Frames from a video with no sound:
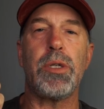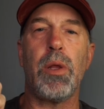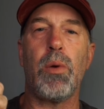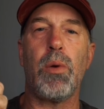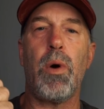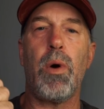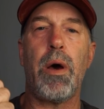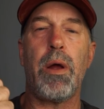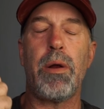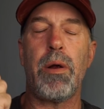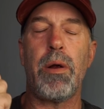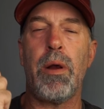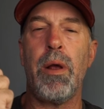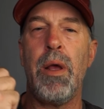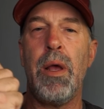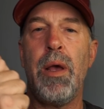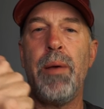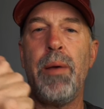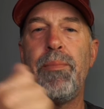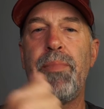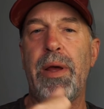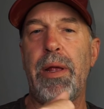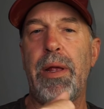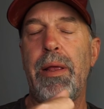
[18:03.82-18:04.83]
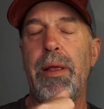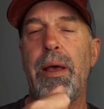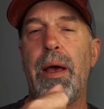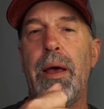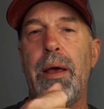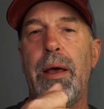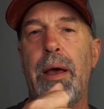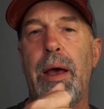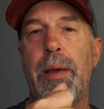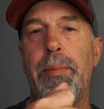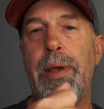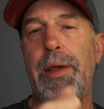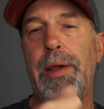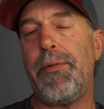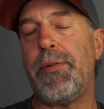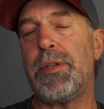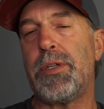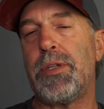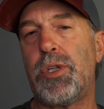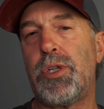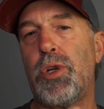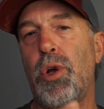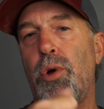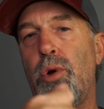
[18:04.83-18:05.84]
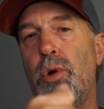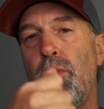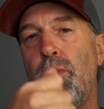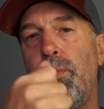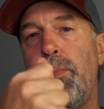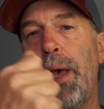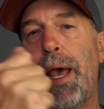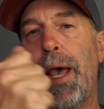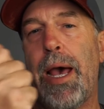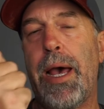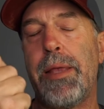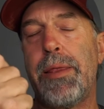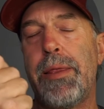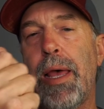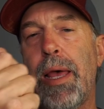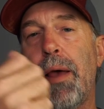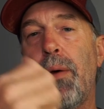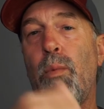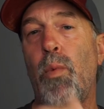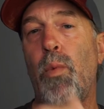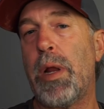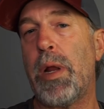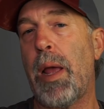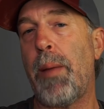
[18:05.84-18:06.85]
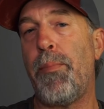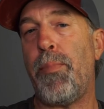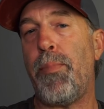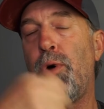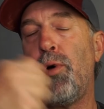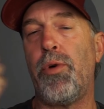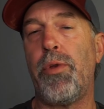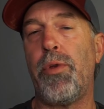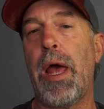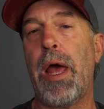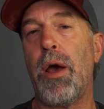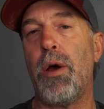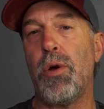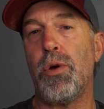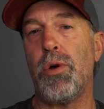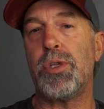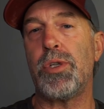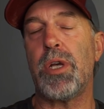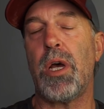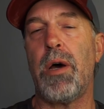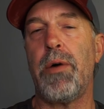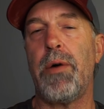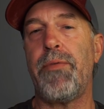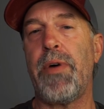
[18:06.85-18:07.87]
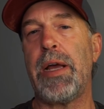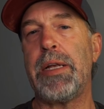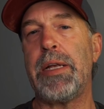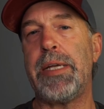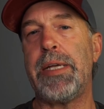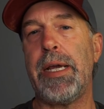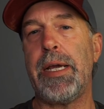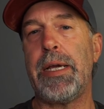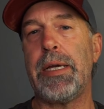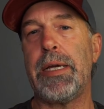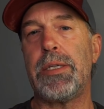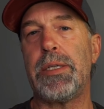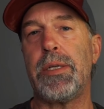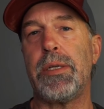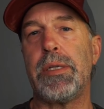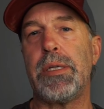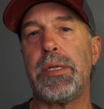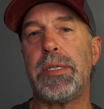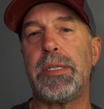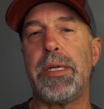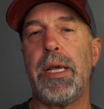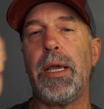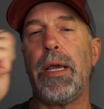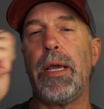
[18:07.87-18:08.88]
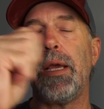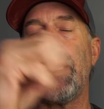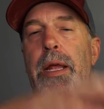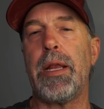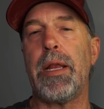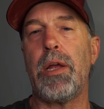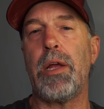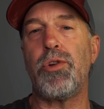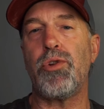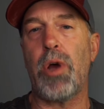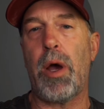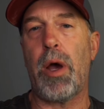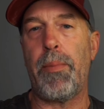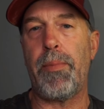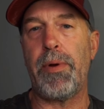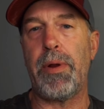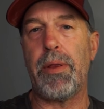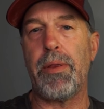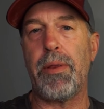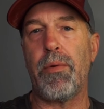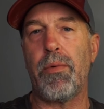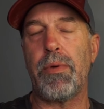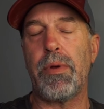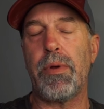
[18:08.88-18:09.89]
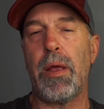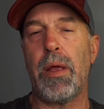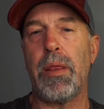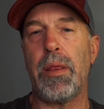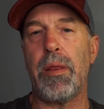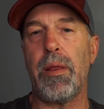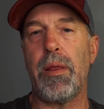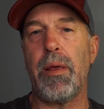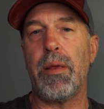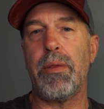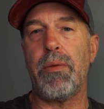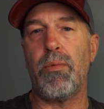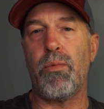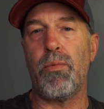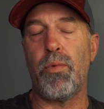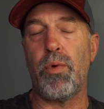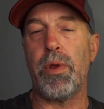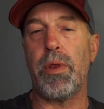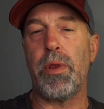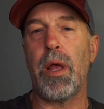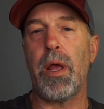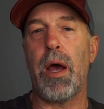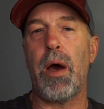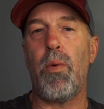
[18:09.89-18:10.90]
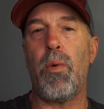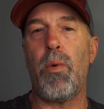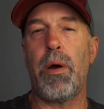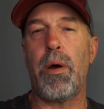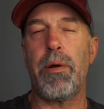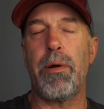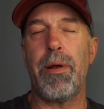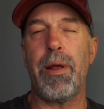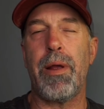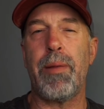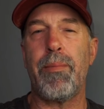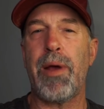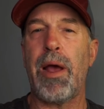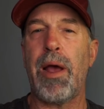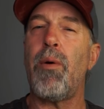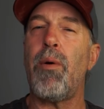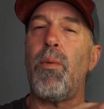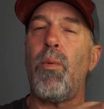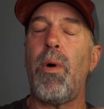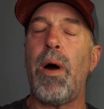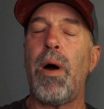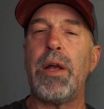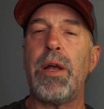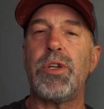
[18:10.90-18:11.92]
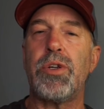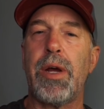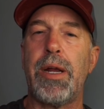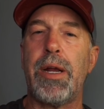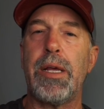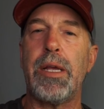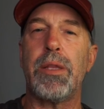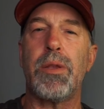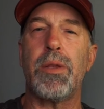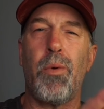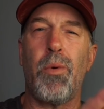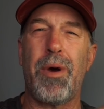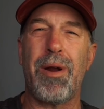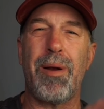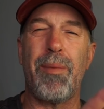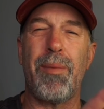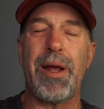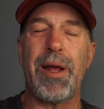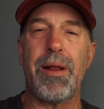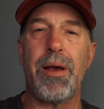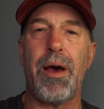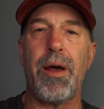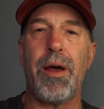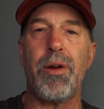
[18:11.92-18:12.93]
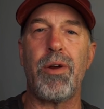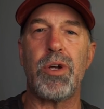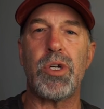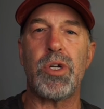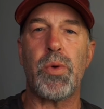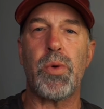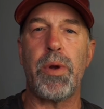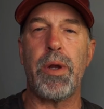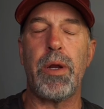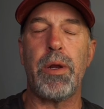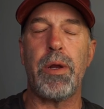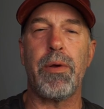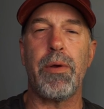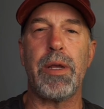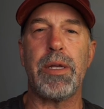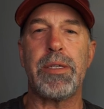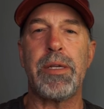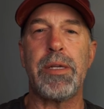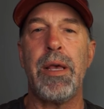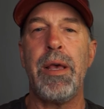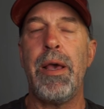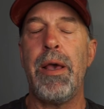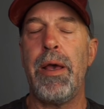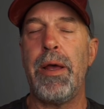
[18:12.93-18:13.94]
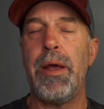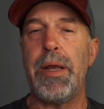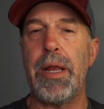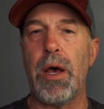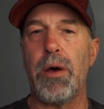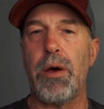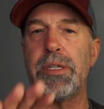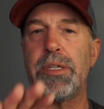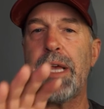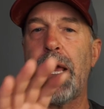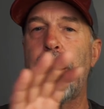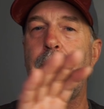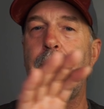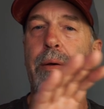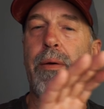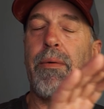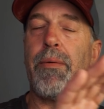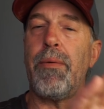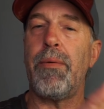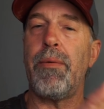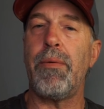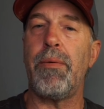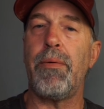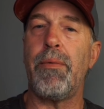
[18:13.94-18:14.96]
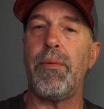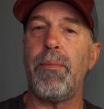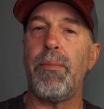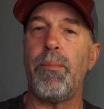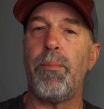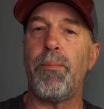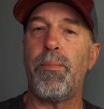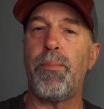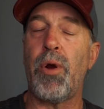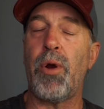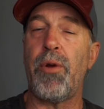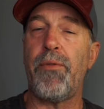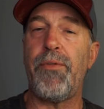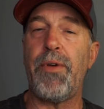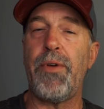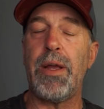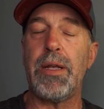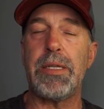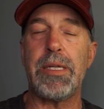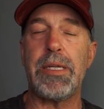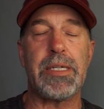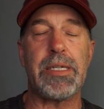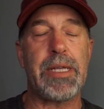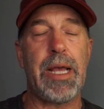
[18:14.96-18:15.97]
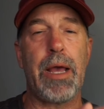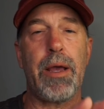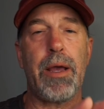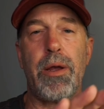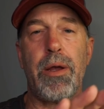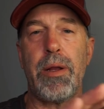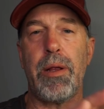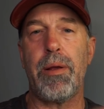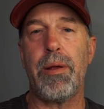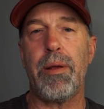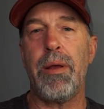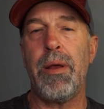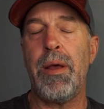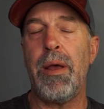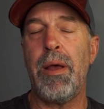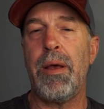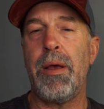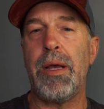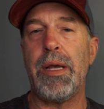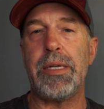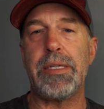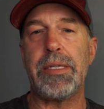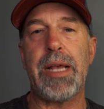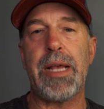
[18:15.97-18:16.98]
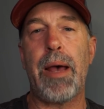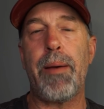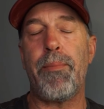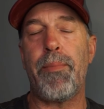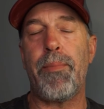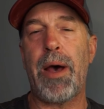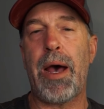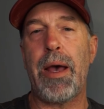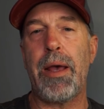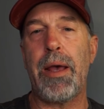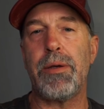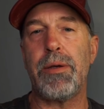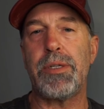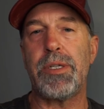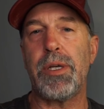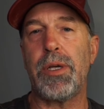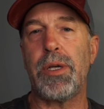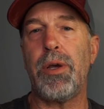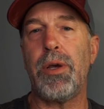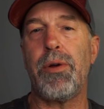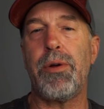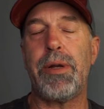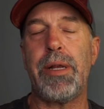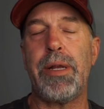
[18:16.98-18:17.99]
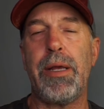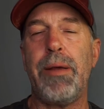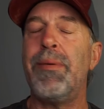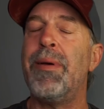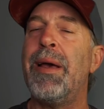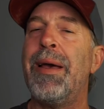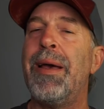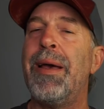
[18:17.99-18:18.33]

the water. But I'm even so bad that when I pull that hose off, I take it to the sink and I drop it in the really hot water. And I try to get the water about 120 degrees. Now, is that perfect? Is that biosecurity?